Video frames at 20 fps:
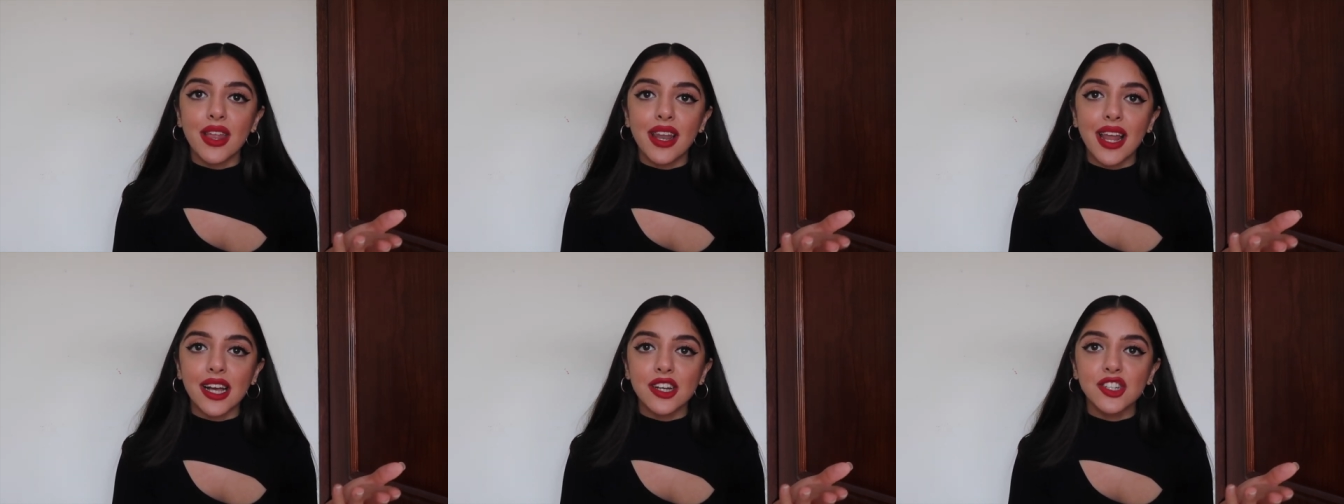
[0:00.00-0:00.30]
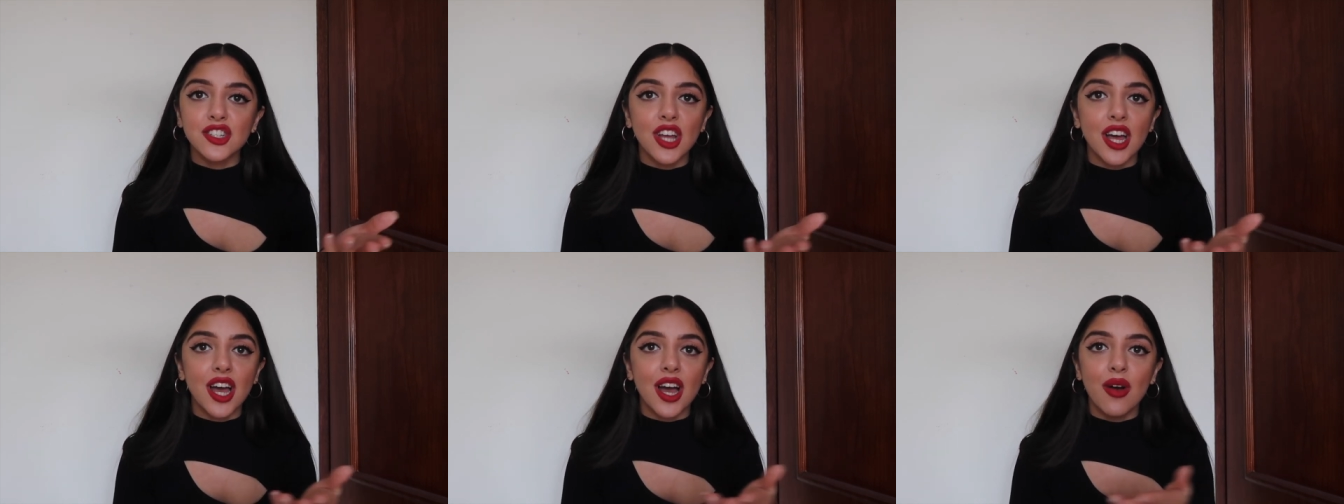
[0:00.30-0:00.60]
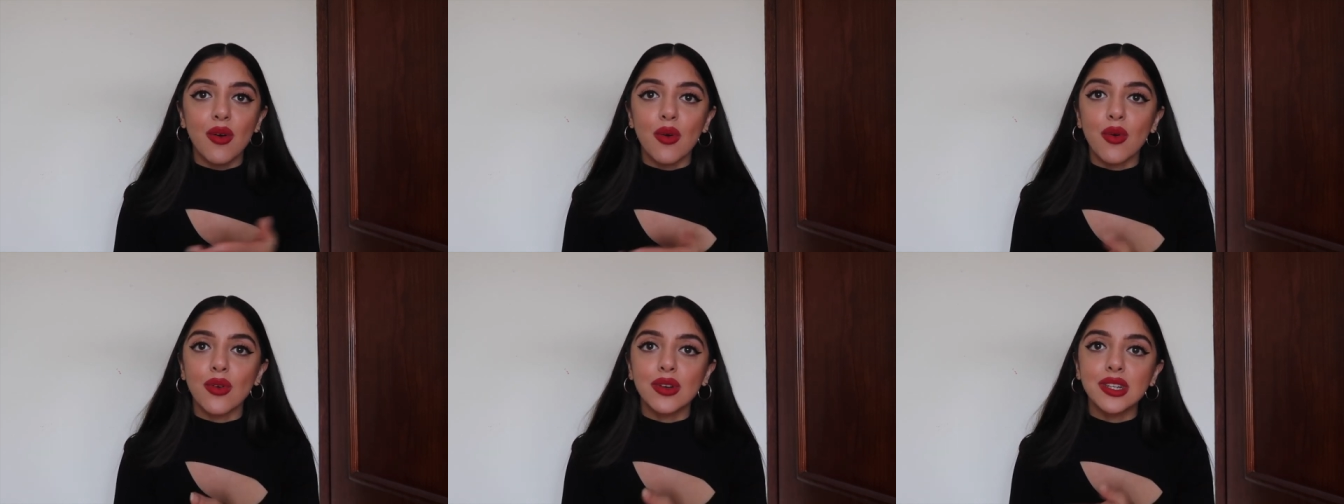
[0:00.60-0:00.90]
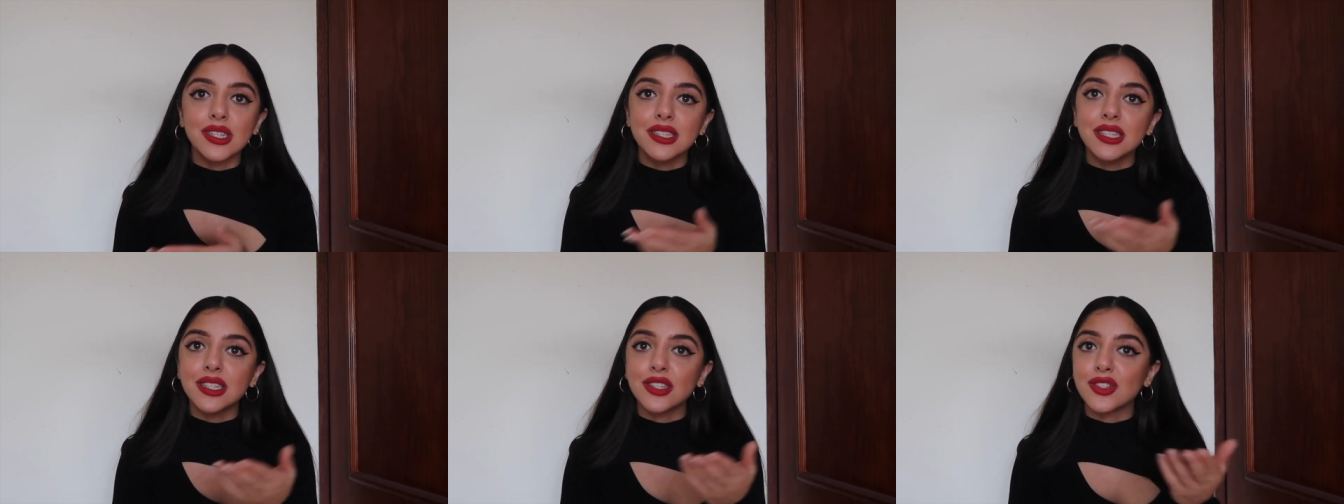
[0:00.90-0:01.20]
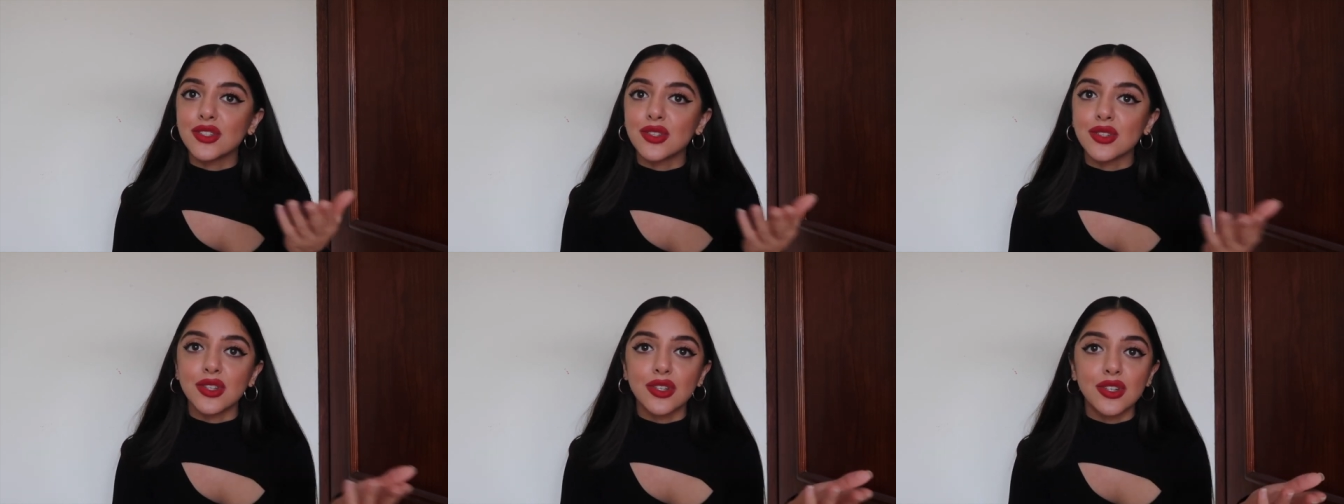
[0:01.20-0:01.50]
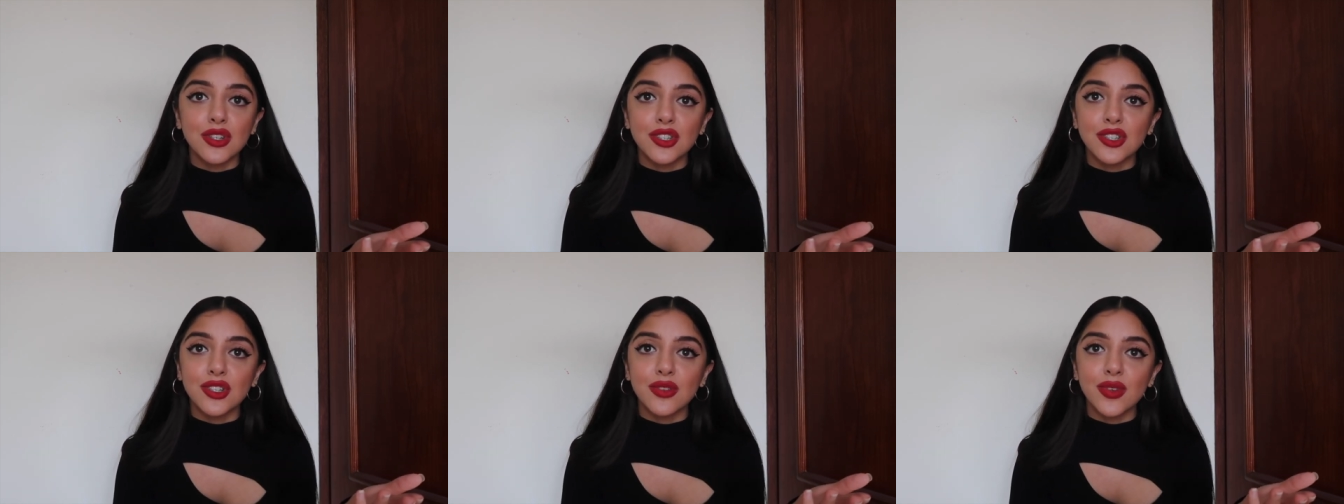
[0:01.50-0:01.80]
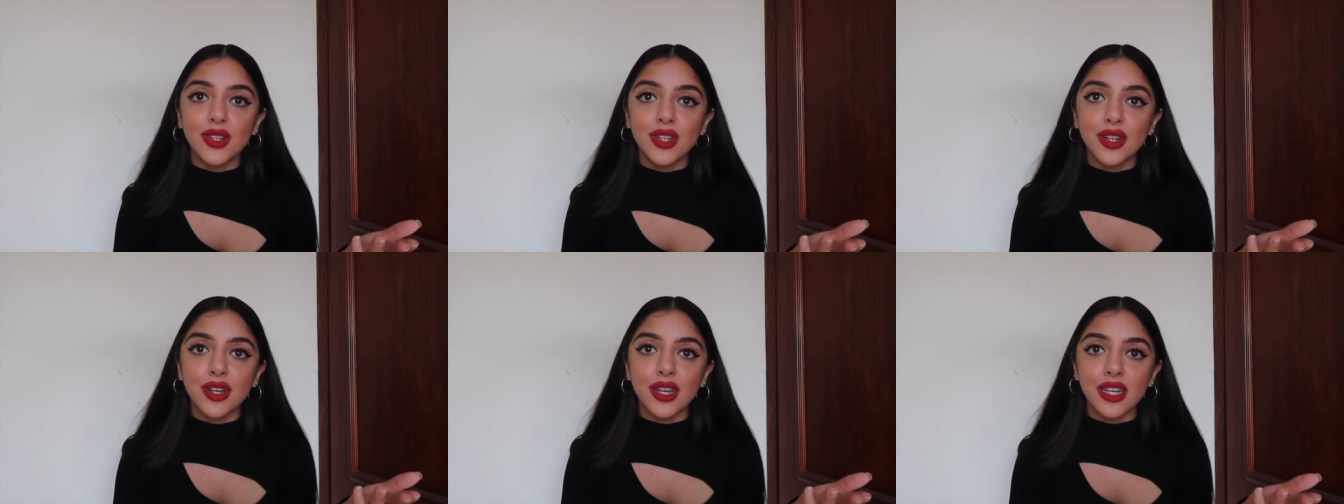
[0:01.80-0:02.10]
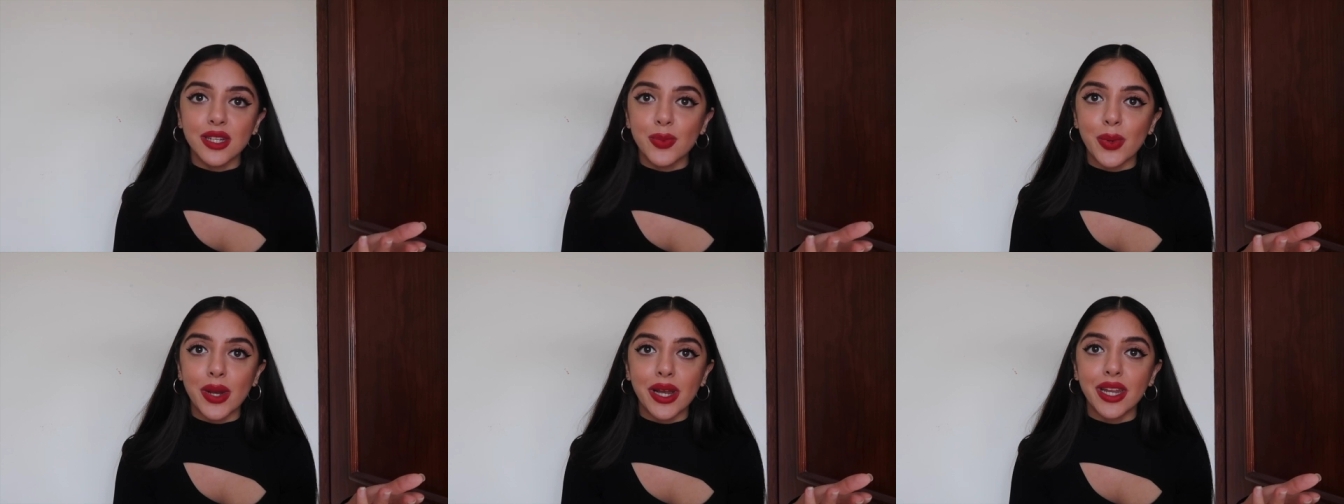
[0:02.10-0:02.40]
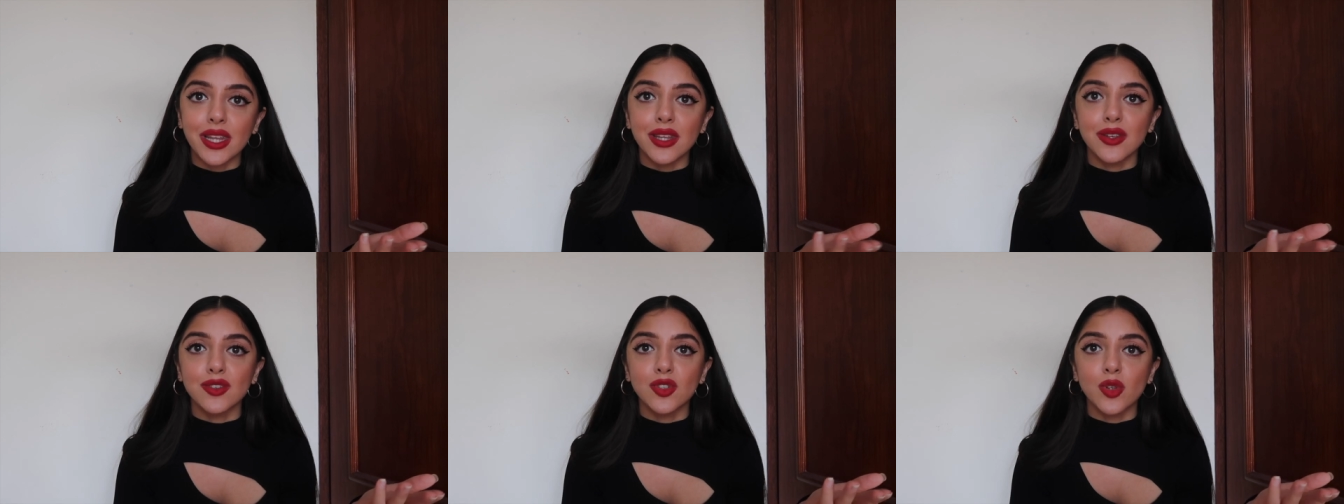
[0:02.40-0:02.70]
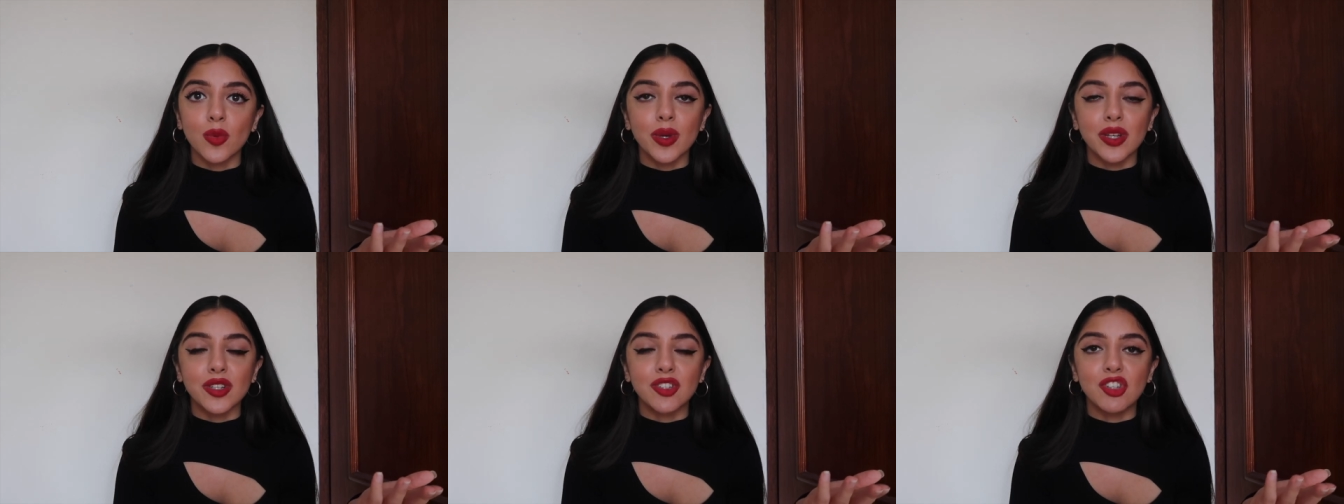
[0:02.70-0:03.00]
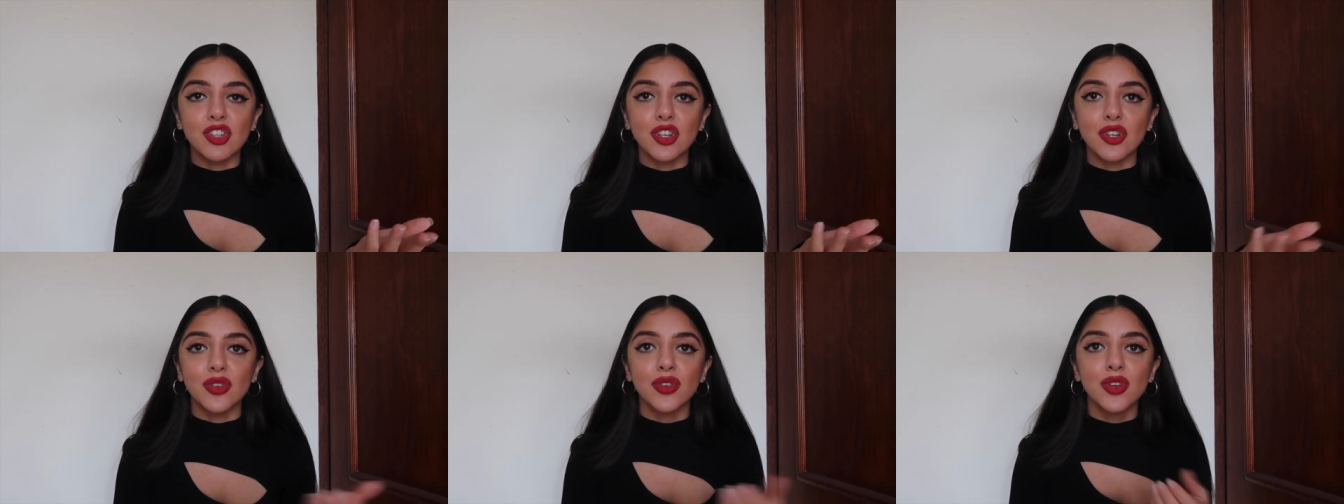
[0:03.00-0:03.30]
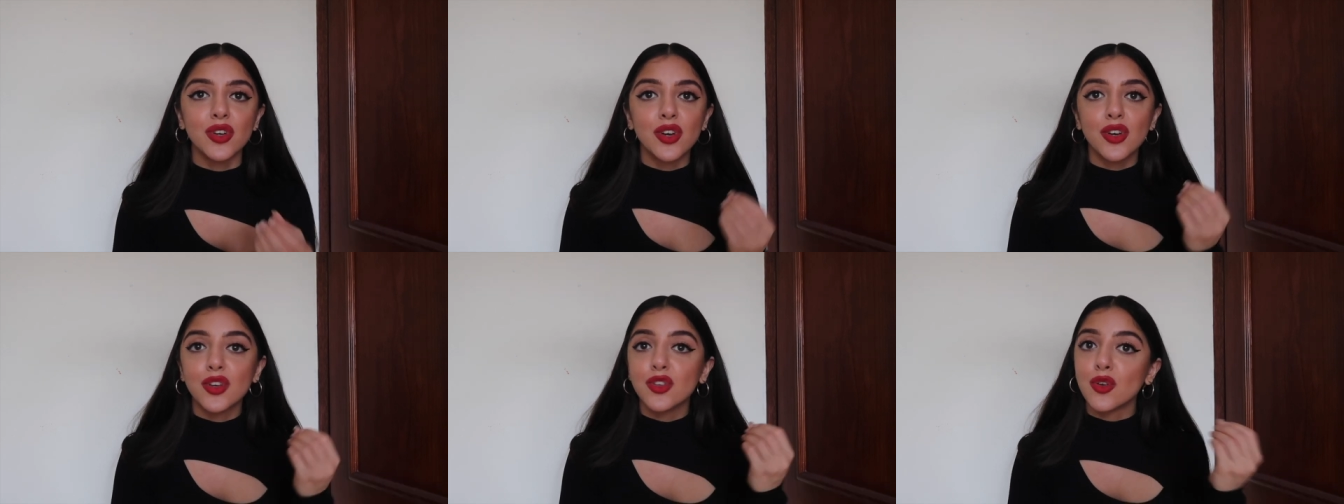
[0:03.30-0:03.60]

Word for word: the lecture or listening to the YouTube video explaining your topic to you,